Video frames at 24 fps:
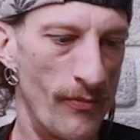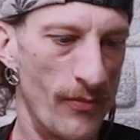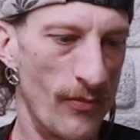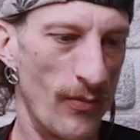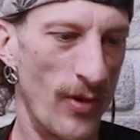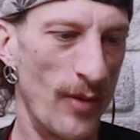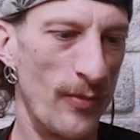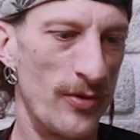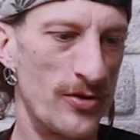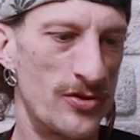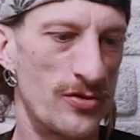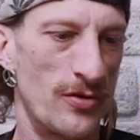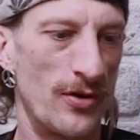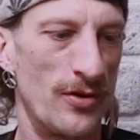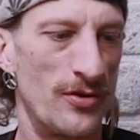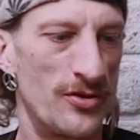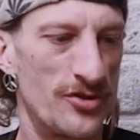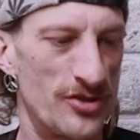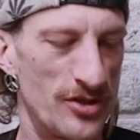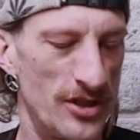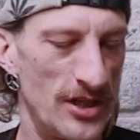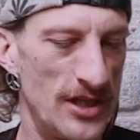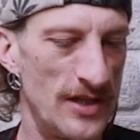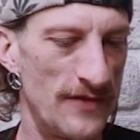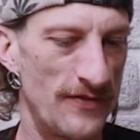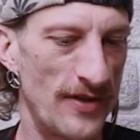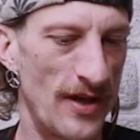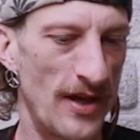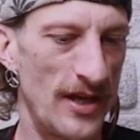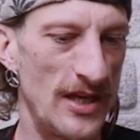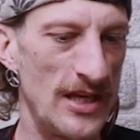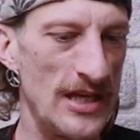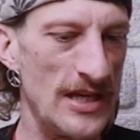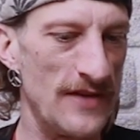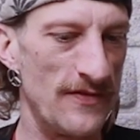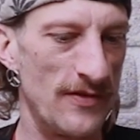when we're trying to achieve
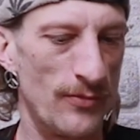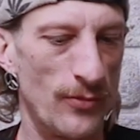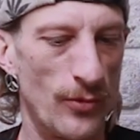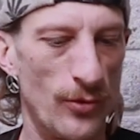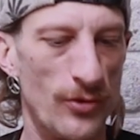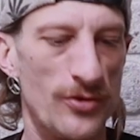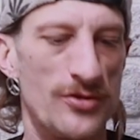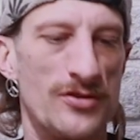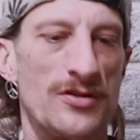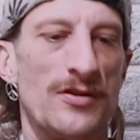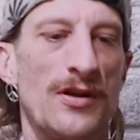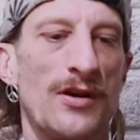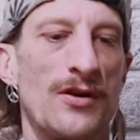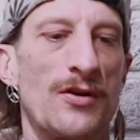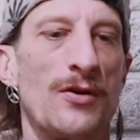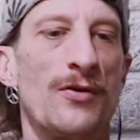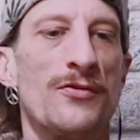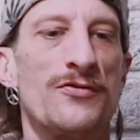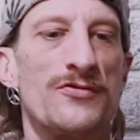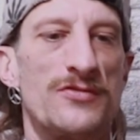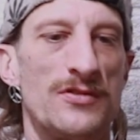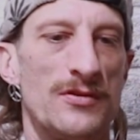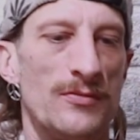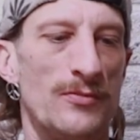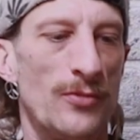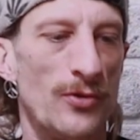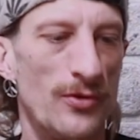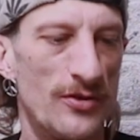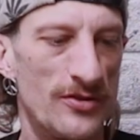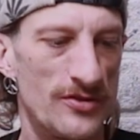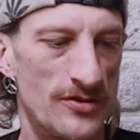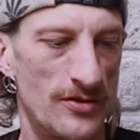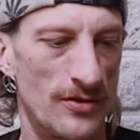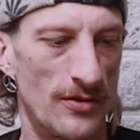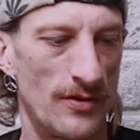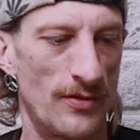that even moisture that constant
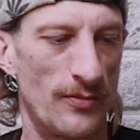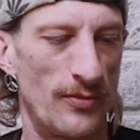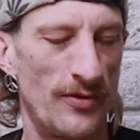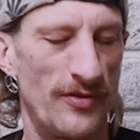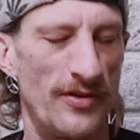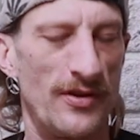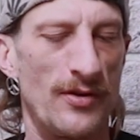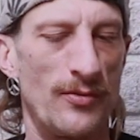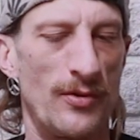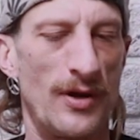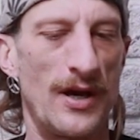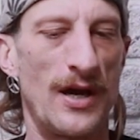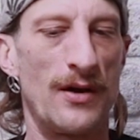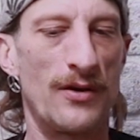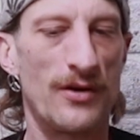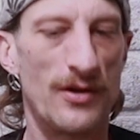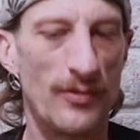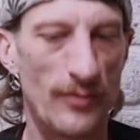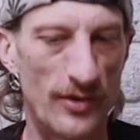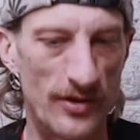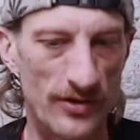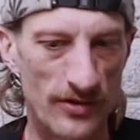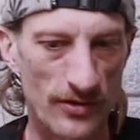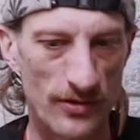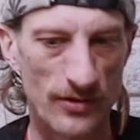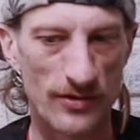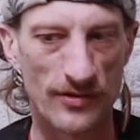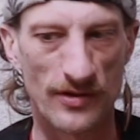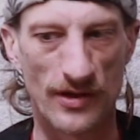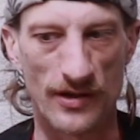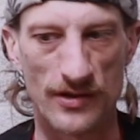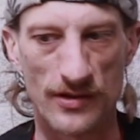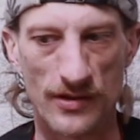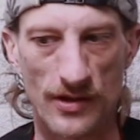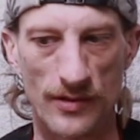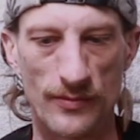moisture we're thinking well how can we do
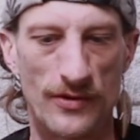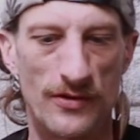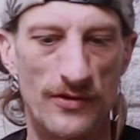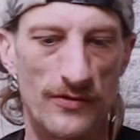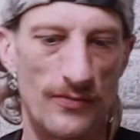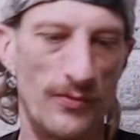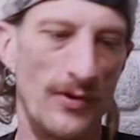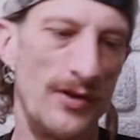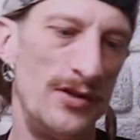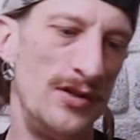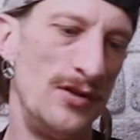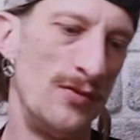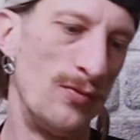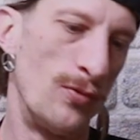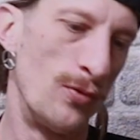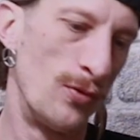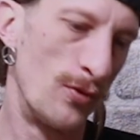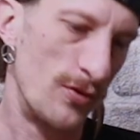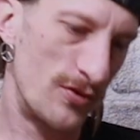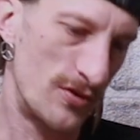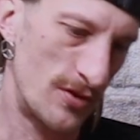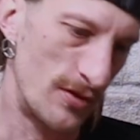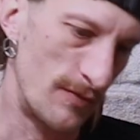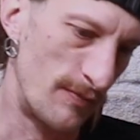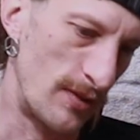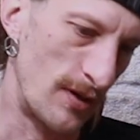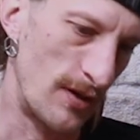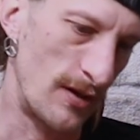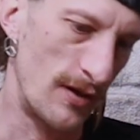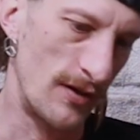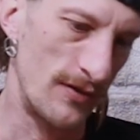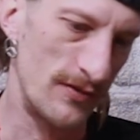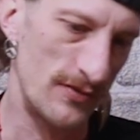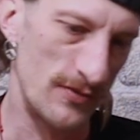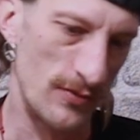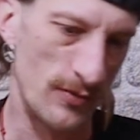that you know because when you water
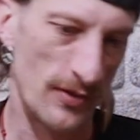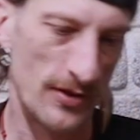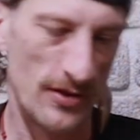plants or